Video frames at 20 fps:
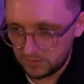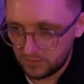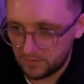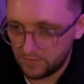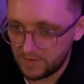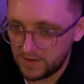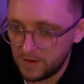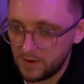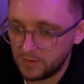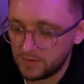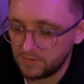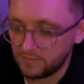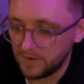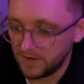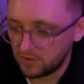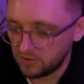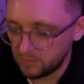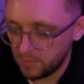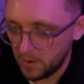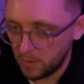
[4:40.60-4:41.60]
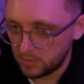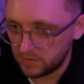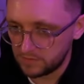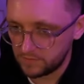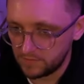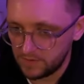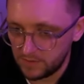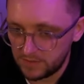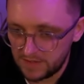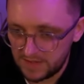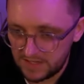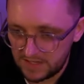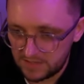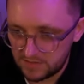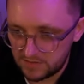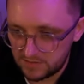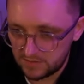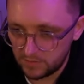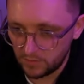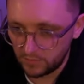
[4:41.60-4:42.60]
was revealed and Victory Bell was revealed in these
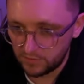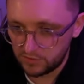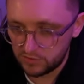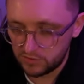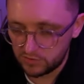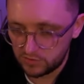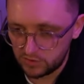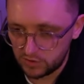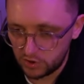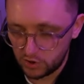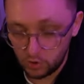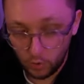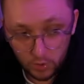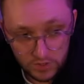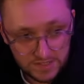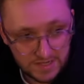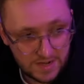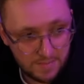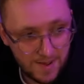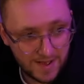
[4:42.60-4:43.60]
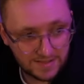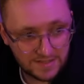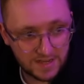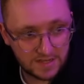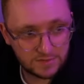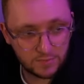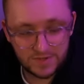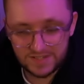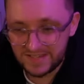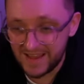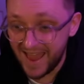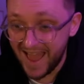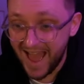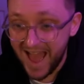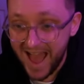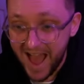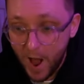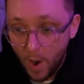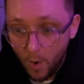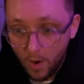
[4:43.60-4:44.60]
sort of short cinematics. We see it
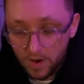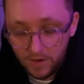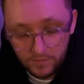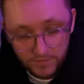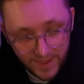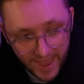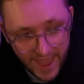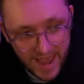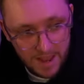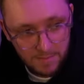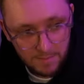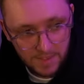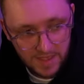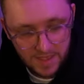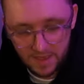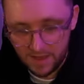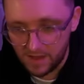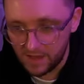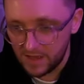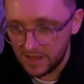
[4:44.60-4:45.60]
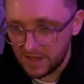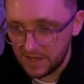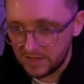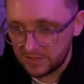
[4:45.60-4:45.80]
out of game here.